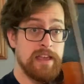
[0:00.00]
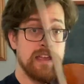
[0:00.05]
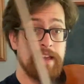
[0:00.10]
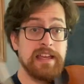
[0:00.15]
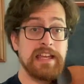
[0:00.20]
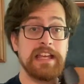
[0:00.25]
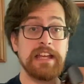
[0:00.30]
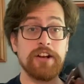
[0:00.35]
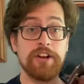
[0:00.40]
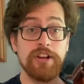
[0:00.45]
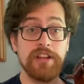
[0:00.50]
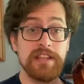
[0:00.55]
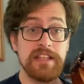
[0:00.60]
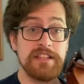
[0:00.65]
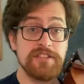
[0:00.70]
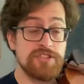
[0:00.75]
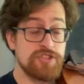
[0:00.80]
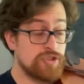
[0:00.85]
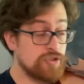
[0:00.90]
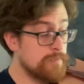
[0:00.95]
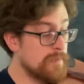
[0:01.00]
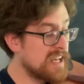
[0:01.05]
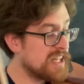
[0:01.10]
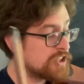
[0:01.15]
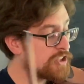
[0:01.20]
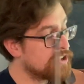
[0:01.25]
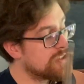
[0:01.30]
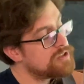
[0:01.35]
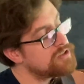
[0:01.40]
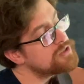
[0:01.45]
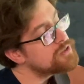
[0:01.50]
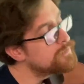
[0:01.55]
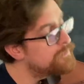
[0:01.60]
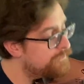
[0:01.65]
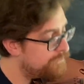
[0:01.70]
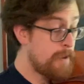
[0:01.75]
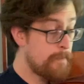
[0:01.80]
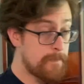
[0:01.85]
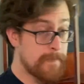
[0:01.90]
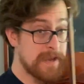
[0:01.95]
Here in these 2 measures,
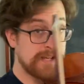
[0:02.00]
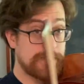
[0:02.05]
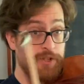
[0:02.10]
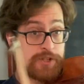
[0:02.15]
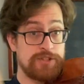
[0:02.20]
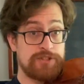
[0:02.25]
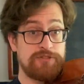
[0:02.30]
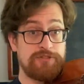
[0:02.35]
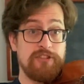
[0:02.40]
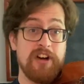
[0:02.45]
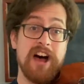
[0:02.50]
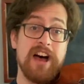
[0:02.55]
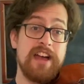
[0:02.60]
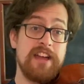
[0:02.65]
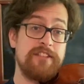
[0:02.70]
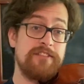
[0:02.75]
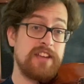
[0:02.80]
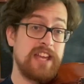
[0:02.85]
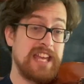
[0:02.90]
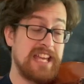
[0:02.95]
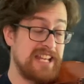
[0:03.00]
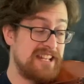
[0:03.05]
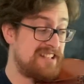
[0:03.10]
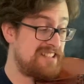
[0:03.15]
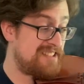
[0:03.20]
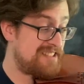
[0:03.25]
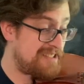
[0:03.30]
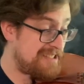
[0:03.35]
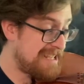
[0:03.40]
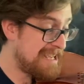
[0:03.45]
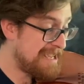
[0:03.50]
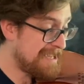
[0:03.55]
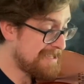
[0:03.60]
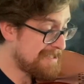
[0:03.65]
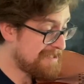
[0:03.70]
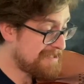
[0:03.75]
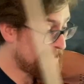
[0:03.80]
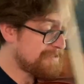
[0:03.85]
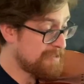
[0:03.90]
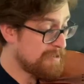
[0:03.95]
measures 5 and
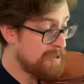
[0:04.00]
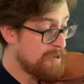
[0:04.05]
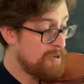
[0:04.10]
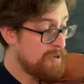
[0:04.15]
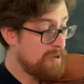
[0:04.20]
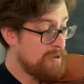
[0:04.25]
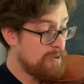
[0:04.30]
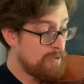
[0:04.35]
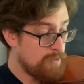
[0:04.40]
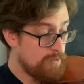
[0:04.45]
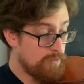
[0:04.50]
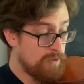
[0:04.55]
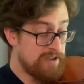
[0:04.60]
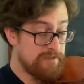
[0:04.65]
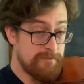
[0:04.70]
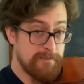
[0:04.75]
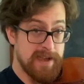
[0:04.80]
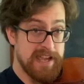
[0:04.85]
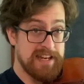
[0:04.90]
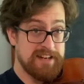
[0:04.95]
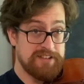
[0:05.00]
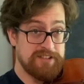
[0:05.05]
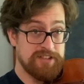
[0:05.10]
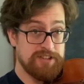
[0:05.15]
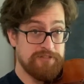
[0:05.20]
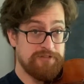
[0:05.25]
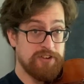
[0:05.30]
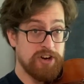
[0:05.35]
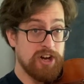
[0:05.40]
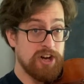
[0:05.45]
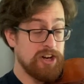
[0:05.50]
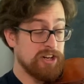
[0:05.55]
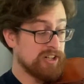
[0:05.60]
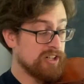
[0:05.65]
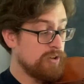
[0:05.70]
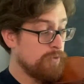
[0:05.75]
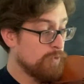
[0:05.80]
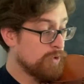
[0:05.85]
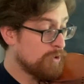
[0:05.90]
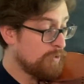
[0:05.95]
6, we've made it to the frog.
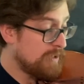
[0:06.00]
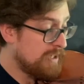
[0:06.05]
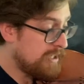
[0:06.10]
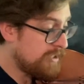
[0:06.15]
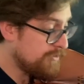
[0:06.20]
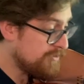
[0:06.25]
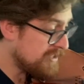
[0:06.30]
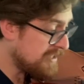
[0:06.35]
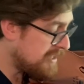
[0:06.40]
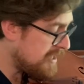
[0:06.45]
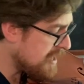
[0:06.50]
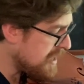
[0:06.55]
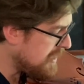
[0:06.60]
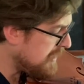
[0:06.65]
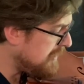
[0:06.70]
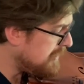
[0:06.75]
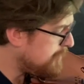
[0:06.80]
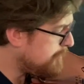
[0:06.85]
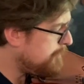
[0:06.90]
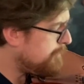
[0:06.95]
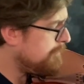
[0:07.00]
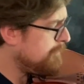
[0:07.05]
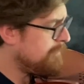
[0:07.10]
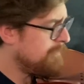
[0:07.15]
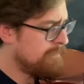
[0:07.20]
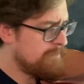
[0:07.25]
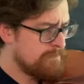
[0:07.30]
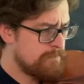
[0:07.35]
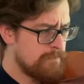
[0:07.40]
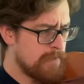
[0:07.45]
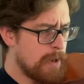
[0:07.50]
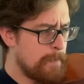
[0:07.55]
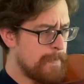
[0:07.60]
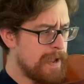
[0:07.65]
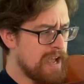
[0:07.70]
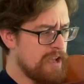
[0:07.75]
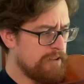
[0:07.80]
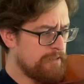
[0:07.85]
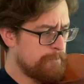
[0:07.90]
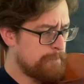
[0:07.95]
We're going to use a nice
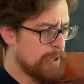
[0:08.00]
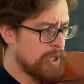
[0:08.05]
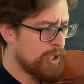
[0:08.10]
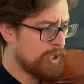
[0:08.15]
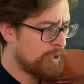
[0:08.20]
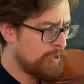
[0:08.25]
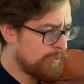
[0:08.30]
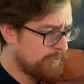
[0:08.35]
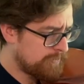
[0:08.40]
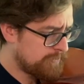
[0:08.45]
amount of bow.